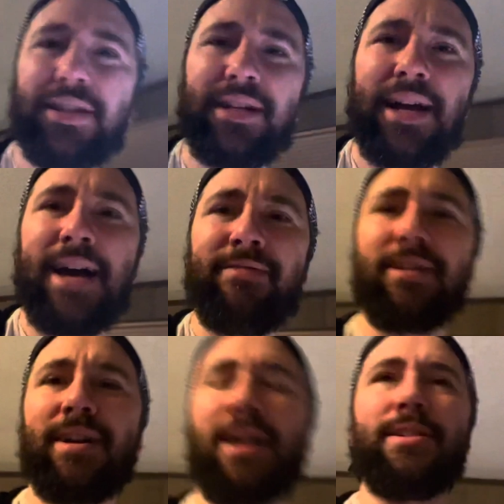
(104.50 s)
that I haven't
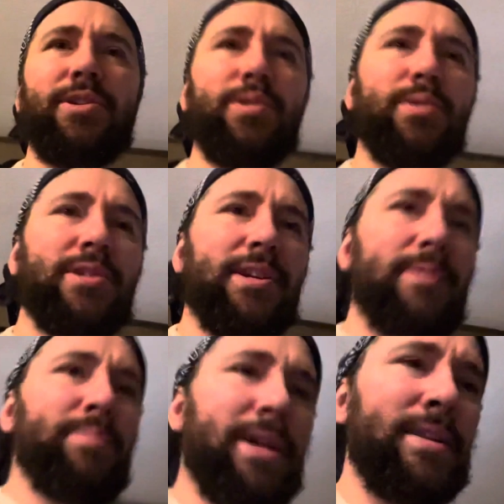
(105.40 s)
gotten to because
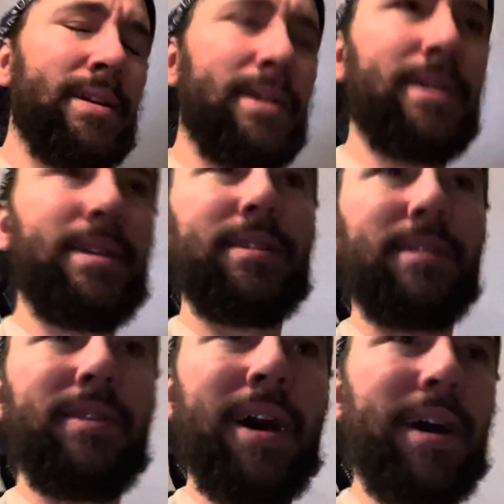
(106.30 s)
I've been
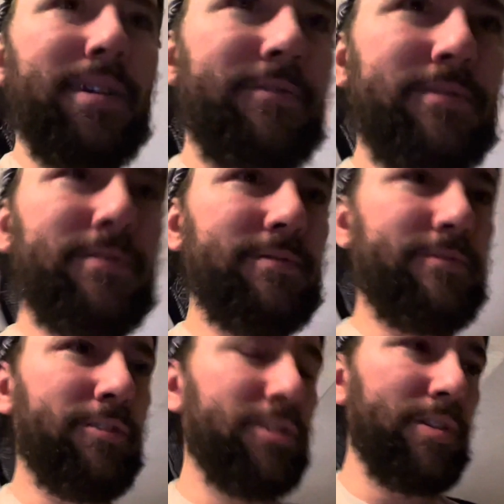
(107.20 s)
not
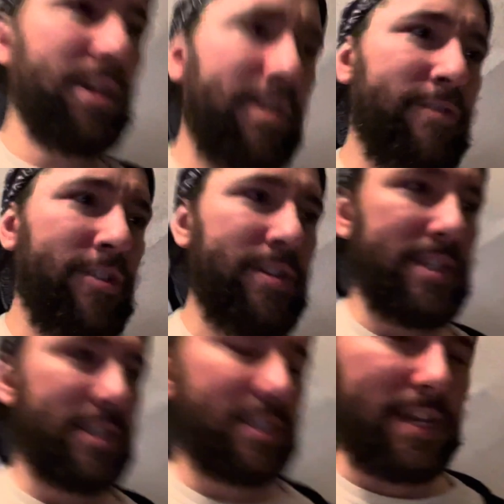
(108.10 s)
fully recovered is